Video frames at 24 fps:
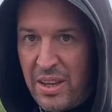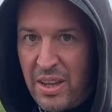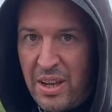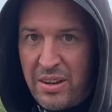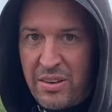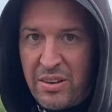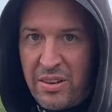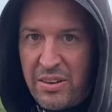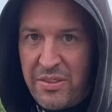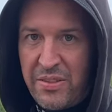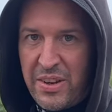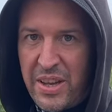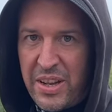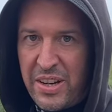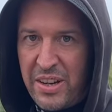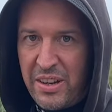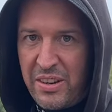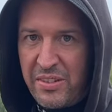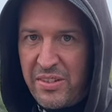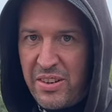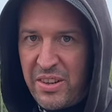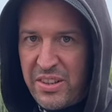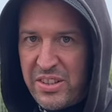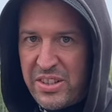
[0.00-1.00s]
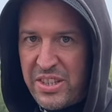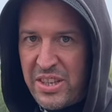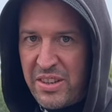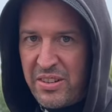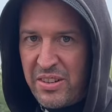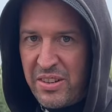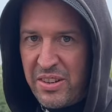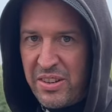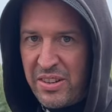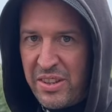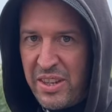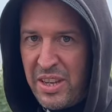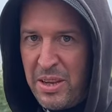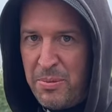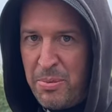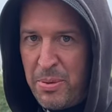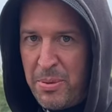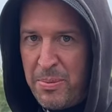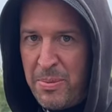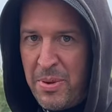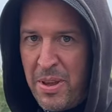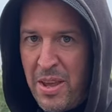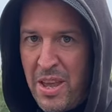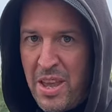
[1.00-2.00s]
I got the van and I've got Cyril keep
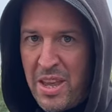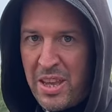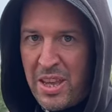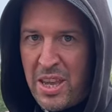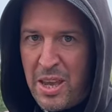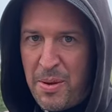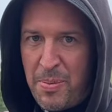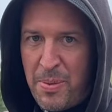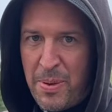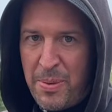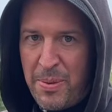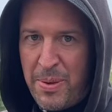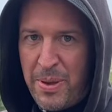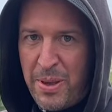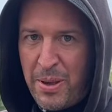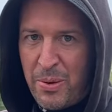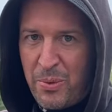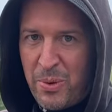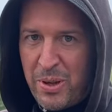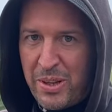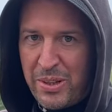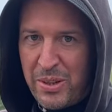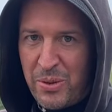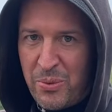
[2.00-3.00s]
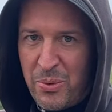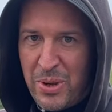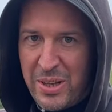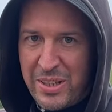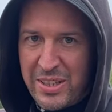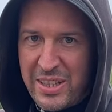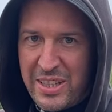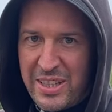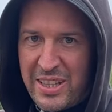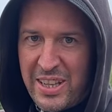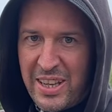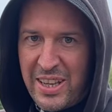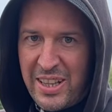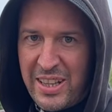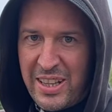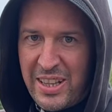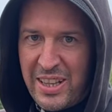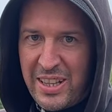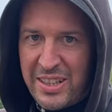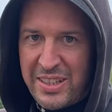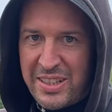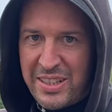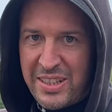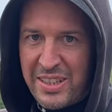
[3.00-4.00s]
yeah. him keep him here while, whilst he's here the
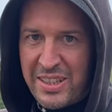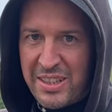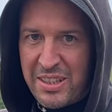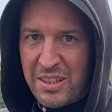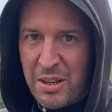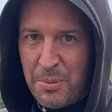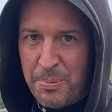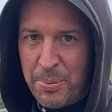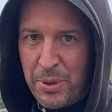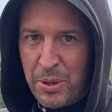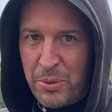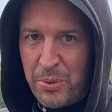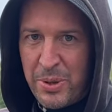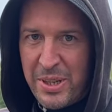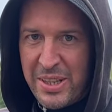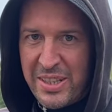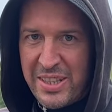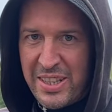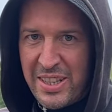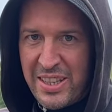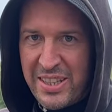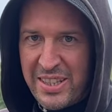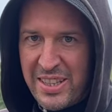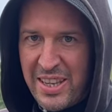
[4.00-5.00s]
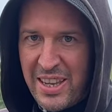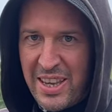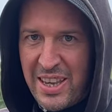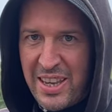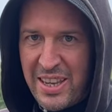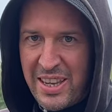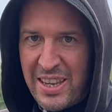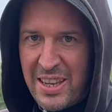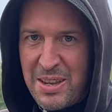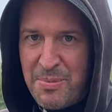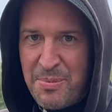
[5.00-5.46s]
last couple of weeks that he's here